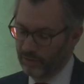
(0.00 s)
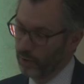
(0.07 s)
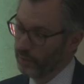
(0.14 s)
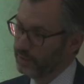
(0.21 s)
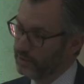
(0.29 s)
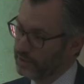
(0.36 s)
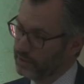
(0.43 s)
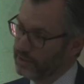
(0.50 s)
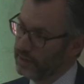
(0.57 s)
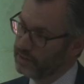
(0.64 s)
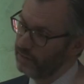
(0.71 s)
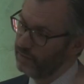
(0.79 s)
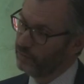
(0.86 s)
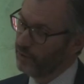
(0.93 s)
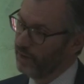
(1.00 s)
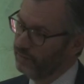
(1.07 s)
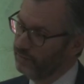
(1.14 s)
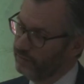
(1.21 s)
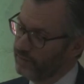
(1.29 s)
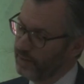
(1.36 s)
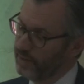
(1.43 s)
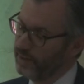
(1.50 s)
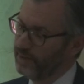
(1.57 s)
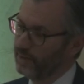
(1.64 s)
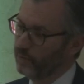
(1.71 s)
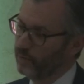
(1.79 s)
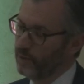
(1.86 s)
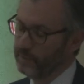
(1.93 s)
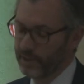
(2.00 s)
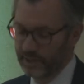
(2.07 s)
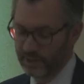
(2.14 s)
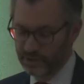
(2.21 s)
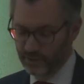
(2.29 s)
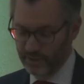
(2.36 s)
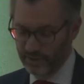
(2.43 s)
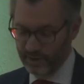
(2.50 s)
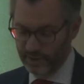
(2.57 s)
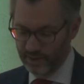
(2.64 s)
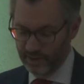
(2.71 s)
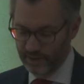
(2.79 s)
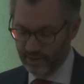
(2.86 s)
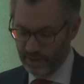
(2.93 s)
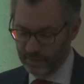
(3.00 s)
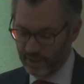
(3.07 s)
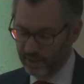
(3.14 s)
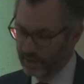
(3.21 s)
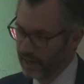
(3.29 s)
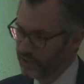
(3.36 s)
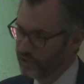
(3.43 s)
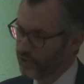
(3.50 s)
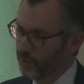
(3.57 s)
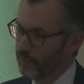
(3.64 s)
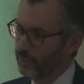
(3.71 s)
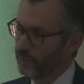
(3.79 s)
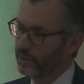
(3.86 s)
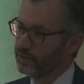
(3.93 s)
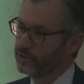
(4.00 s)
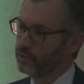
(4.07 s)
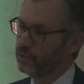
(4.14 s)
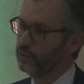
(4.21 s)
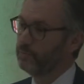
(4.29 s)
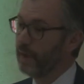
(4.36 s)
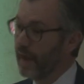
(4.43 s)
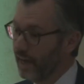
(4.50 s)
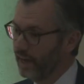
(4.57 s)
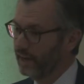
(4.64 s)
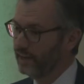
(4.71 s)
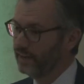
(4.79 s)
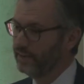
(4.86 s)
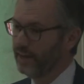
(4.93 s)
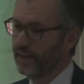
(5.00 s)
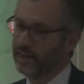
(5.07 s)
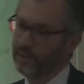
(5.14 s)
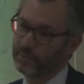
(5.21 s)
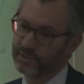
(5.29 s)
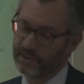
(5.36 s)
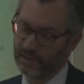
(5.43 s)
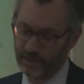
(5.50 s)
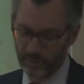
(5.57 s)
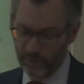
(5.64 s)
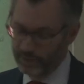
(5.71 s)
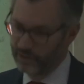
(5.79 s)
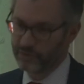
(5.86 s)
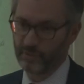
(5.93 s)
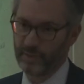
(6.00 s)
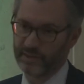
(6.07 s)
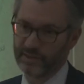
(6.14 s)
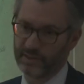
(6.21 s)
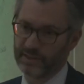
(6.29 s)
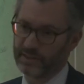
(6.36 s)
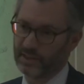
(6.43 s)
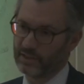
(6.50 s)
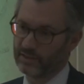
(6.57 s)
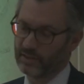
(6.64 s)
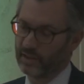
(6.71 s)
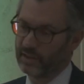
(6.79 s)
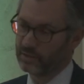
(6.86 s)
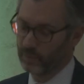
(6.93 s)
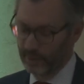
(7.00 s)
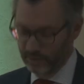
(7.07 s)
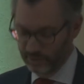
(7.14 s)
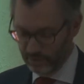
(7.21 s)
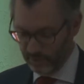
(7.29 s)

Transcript: Following the success of Women in History Amman last year, we went to Ma'an, and it was really a tremendous success as well.